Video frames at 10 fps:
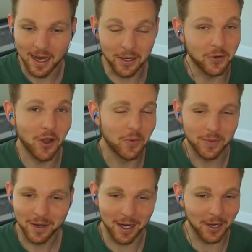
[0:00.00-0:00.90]
I don't know.
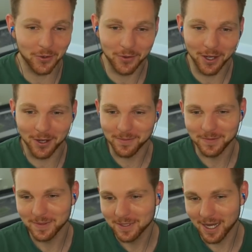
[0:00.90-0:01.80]
I don't know.
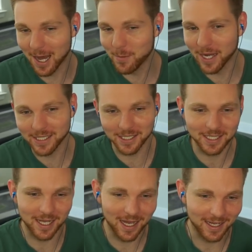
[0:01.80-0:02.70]
I might just suck.